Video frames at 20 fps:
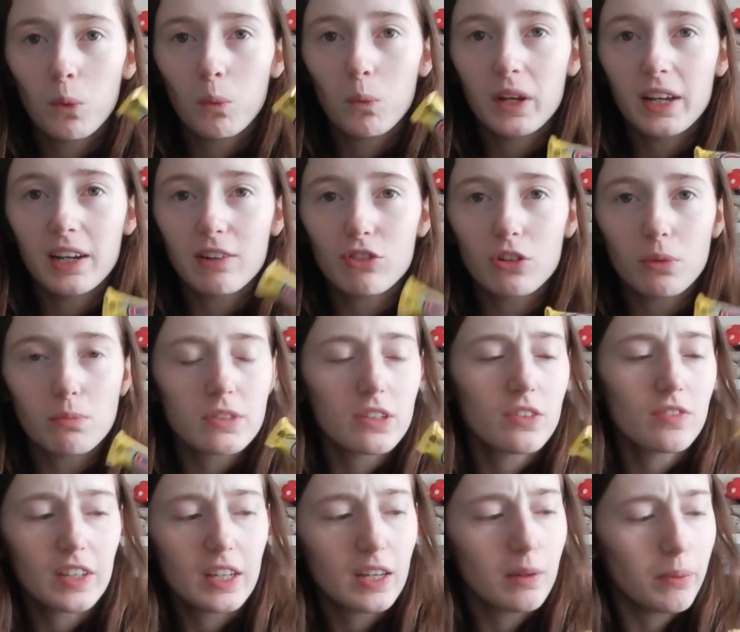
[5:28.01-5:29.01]
We have chomps
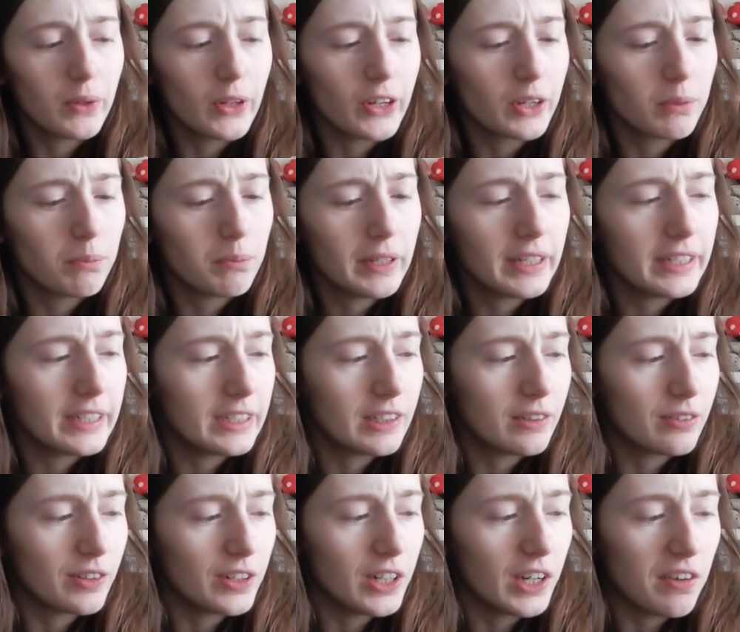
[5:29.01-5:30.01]
over here, but they're completely
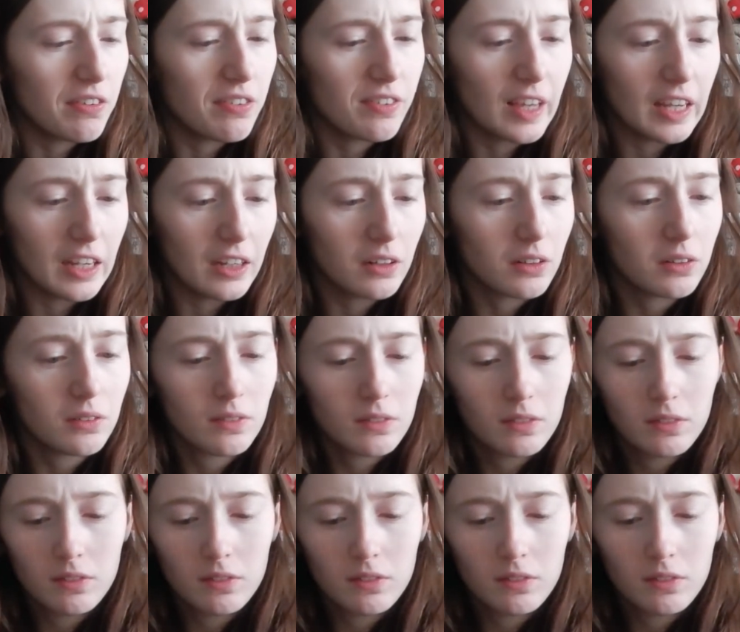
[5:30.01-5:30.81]
different, I think.